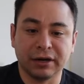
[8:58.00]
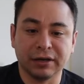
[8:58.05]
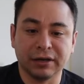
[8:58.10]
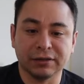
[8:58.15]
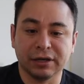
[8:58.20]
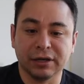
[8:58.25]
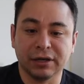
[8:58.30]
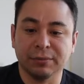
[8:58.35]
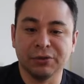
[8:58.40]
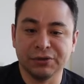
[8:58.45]

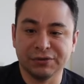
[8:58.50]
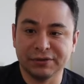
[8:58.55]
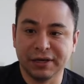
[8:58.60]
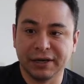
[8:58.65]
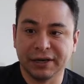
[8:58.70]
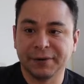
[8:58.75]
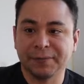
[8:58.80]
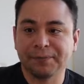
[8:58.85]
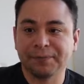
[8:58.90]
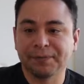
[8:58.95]
a
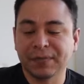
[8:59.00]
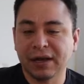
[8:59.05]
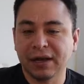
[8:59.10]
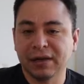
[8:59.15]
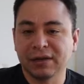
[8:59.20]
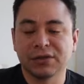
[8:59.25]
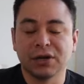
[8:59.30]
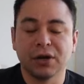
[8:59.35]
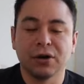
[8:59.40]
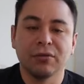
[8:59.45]
music.
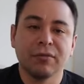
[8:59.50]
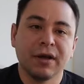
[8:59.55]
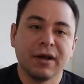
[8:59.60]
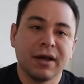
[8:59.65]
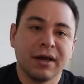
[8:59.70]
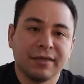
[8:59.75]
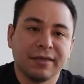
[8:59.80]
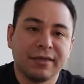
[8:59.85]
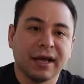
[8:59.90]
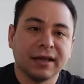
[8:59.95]
So
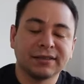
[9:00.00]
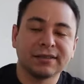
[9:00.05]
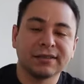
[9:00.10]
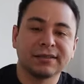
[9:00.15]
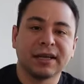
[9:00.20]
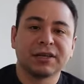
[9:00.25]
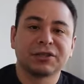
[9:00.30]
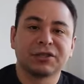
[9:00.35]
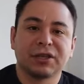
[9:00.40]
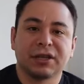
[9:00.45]
that's
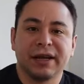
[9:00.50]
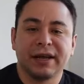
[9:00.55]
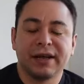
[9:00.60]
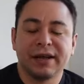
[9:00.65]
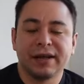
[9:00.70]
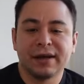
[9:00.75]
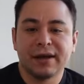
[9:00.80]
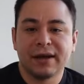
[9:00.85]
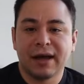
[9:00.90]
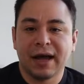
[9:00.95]

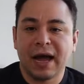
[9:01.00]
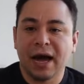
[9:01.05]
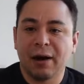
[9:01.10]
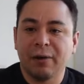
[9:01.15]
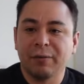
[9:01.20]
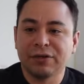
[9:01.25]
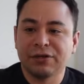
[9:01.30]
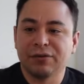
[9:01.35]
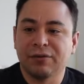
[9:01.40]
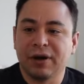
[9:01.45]
essentially how
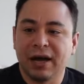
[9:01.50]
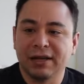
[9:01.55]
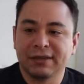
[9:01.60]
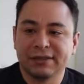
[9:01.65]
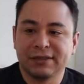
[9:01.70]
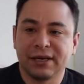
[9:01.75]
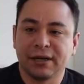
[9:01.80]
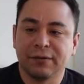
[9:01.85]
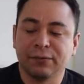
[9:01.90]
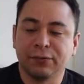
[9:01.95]
we do ads
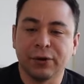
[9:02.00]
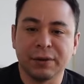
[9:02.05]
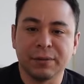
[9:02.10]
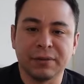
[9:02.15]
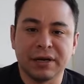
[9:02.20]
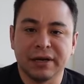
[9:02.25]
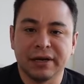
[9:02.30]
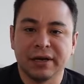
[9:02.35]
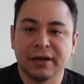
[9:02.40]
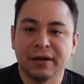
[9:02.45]
here at Voy
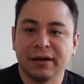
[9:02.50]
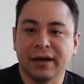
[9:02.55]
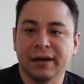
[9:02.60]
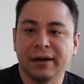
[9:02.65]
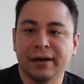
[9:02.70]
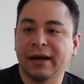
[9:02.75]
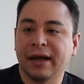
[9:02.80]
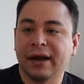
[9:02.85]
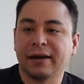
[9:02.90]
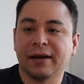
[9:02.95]
Media.
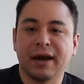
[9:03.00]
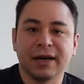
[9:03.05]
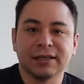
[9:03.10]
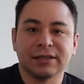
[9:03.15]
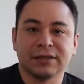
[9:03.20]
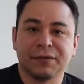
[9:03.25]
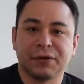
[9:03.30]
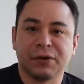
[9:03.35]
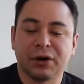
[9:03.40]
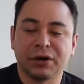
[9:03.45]
And again, guys, if you're on